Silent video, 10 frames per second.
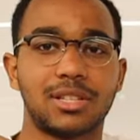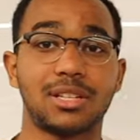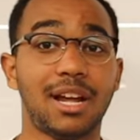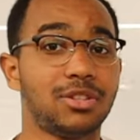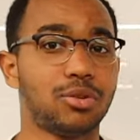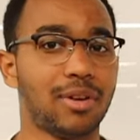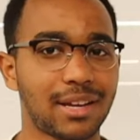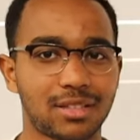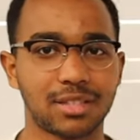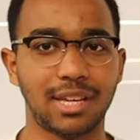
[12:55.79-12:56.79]
is not
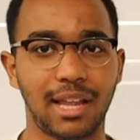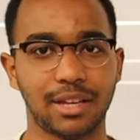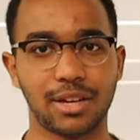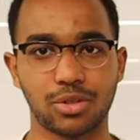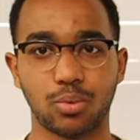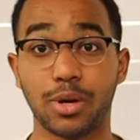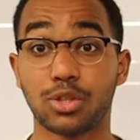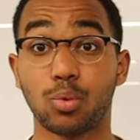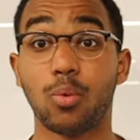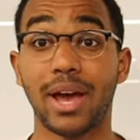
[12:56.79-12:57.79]
directly telling us
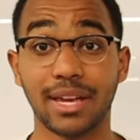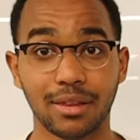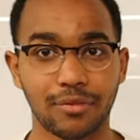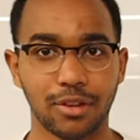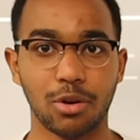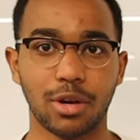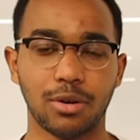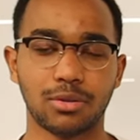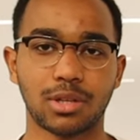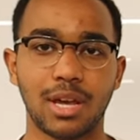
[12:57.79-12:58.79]
which way the flow
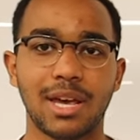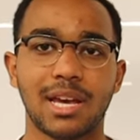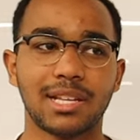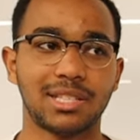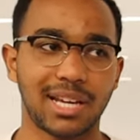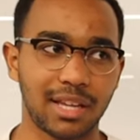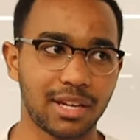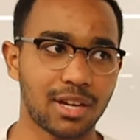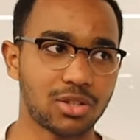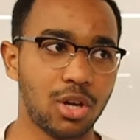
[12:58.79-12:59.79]
goes, it's
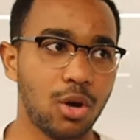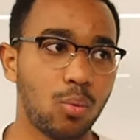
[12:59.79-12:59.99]
telling us